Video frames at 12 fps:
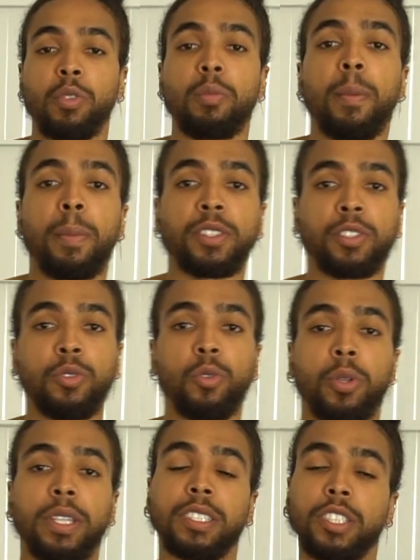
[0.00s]
remember to do
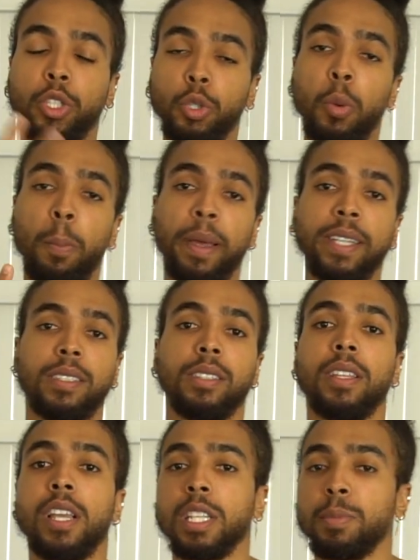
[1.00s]
these 2 basic
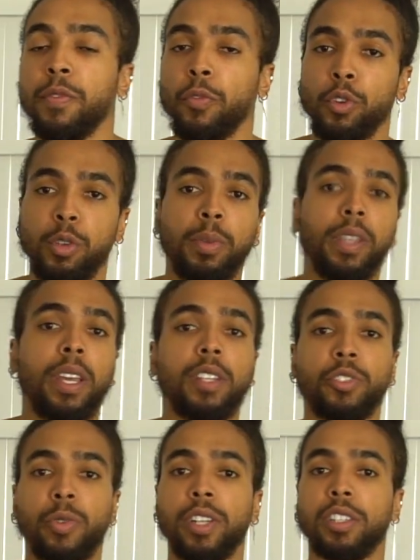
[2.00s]
things before you begin
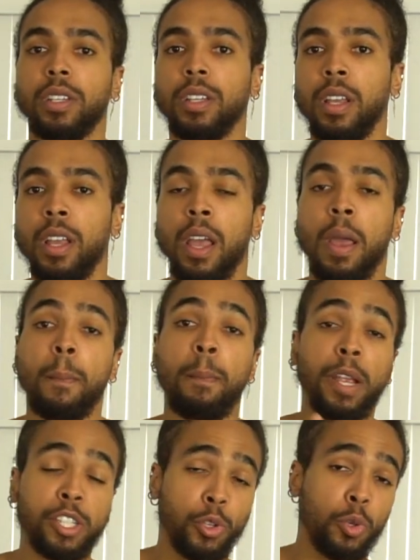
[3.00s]
stretching.
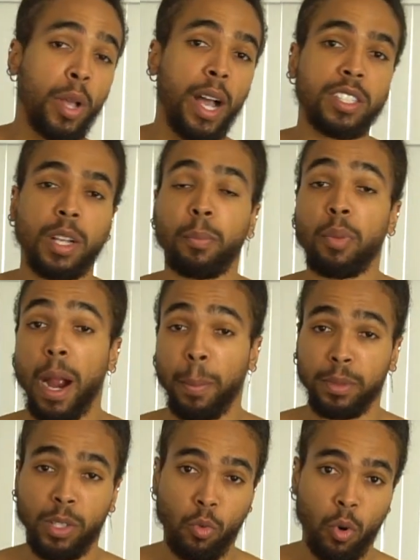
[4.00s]
Make sure you guys are
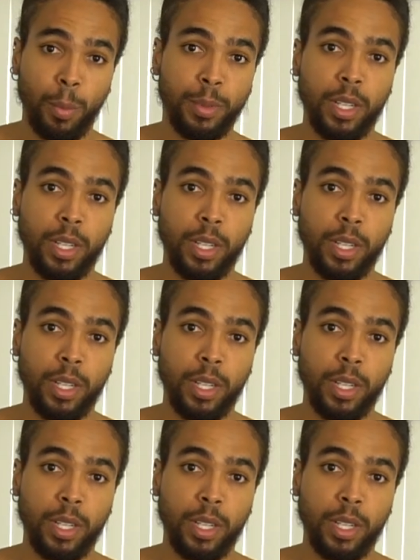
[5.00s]
properly warmed